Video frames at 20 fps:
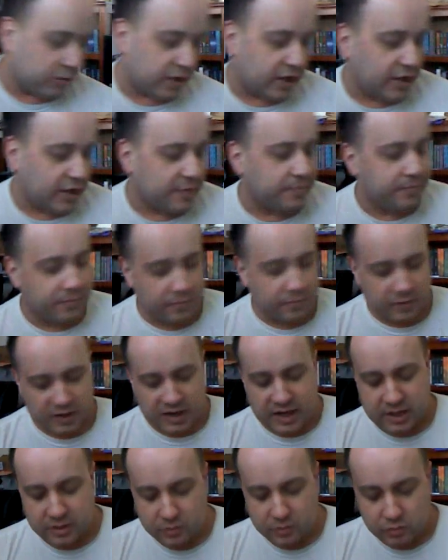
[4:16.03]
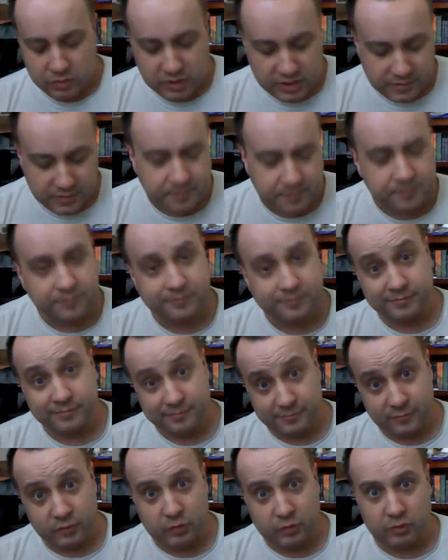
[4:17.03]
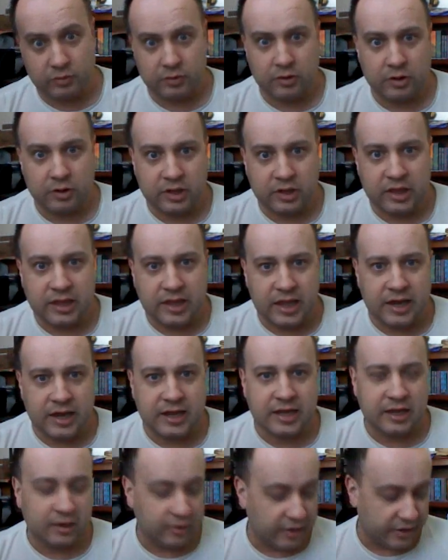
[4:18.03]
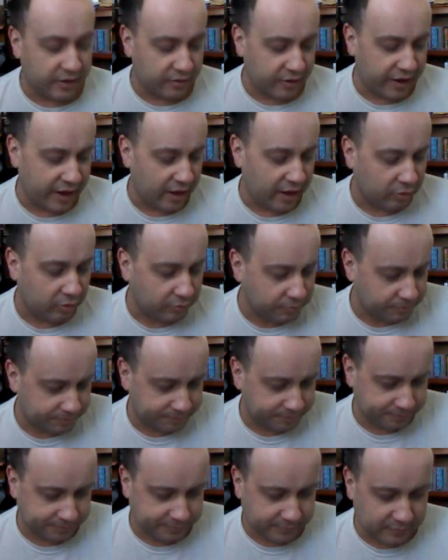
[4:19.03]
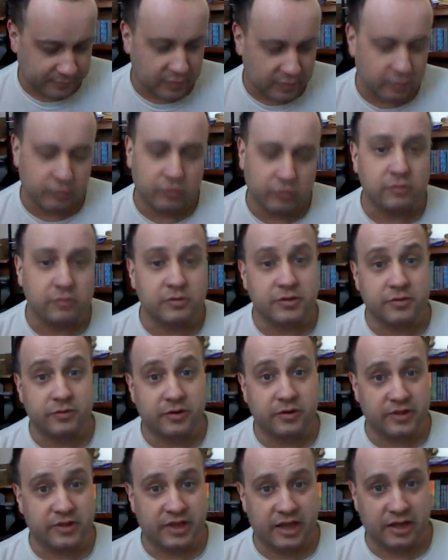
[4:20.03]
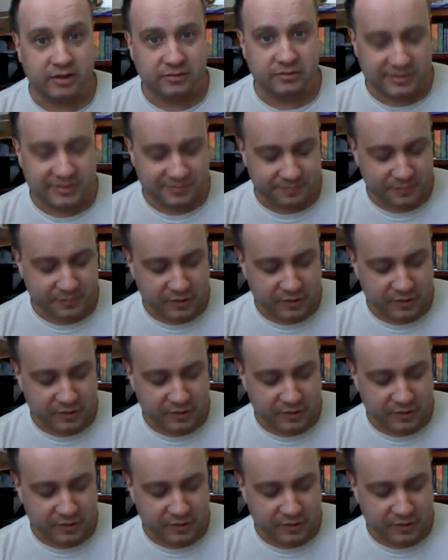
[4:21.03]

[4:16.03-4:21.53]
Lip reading: Okay, my next one, well, yet again another owl. We're almost through all the owls.